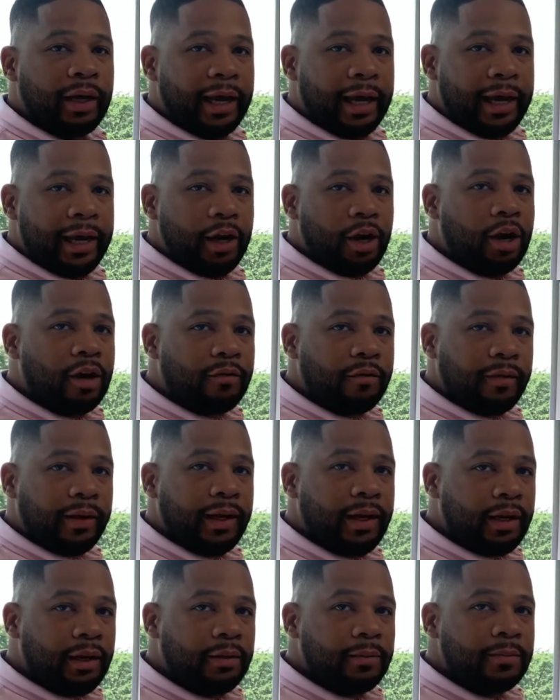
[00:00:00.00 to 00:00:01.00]

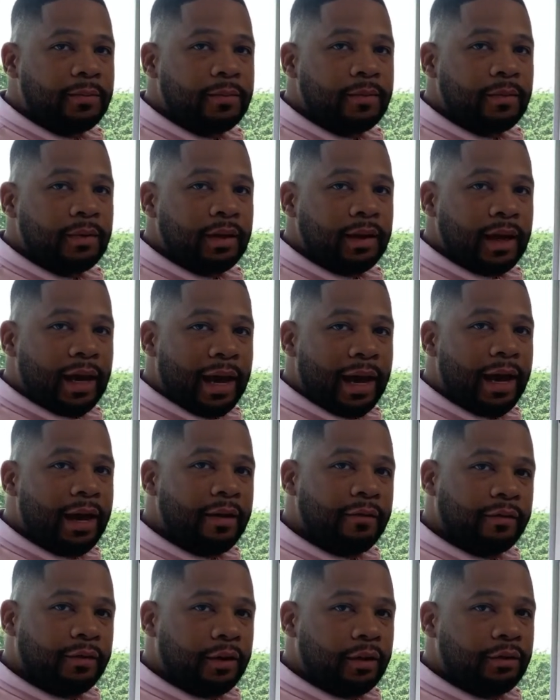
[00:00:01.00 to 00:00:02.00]
ARV,
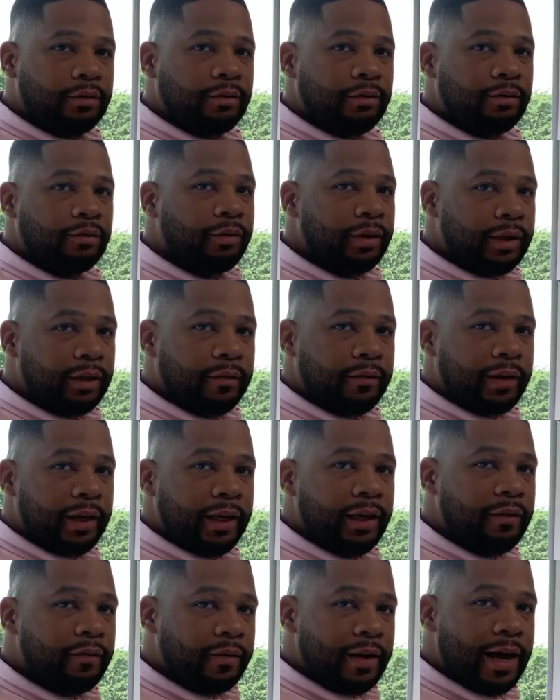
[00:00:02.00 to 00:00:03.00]
after
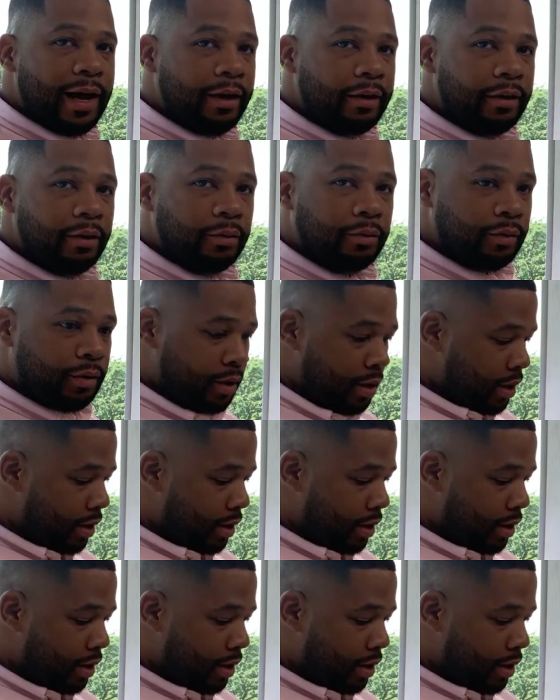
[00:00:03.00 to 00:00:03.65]
renovated value.